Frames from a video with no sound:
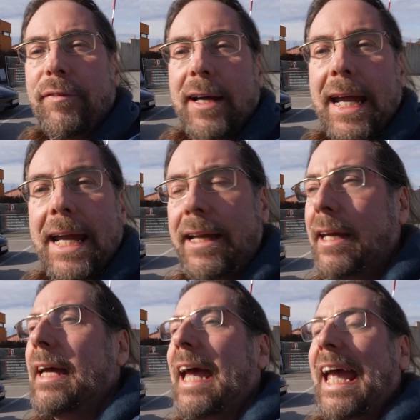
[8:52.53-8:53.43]
for Hank.
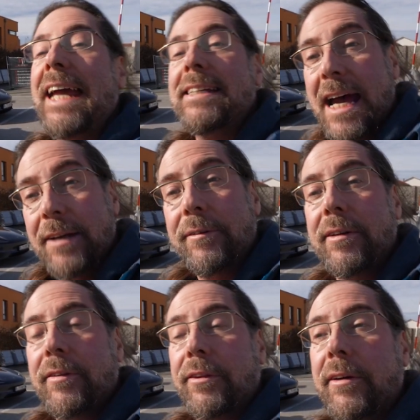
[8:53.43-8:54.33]
At
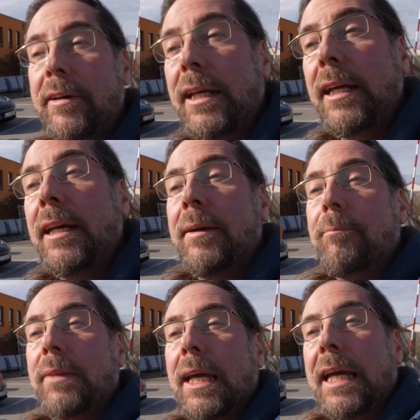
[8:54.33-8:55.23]
130,
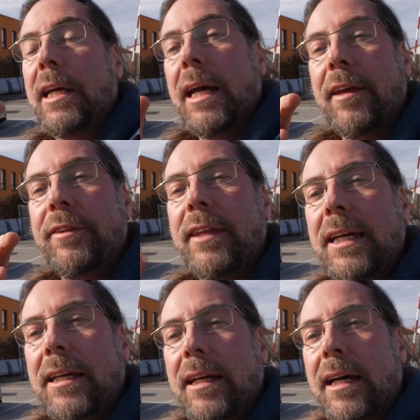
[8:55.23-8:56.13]
I
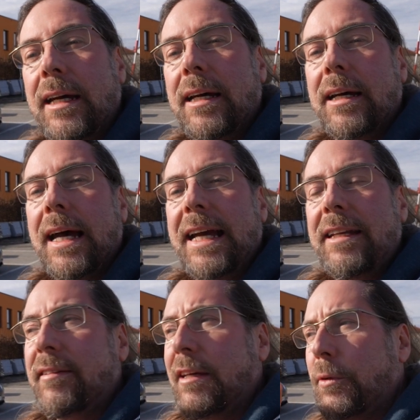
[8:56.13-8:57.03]
think
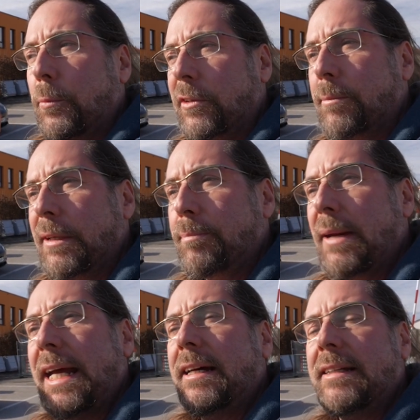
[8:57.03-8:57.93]
ID.7 was a bit
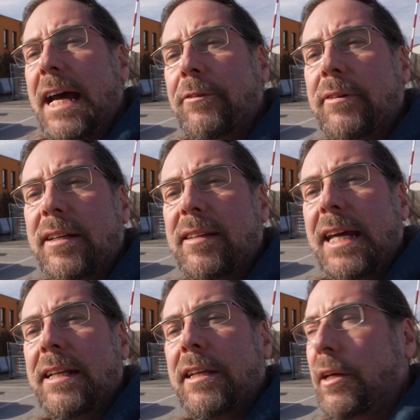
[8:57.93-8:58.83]
better. At
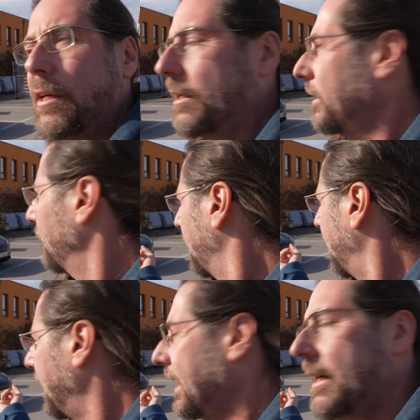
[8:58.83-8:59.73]
110, the
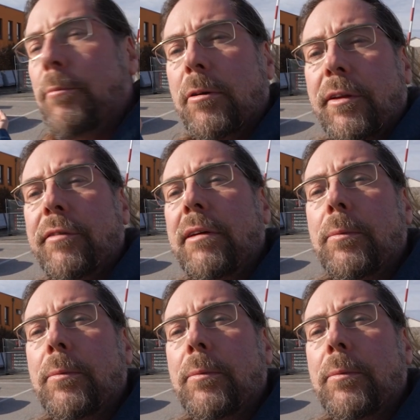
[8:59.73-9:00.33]
Model 3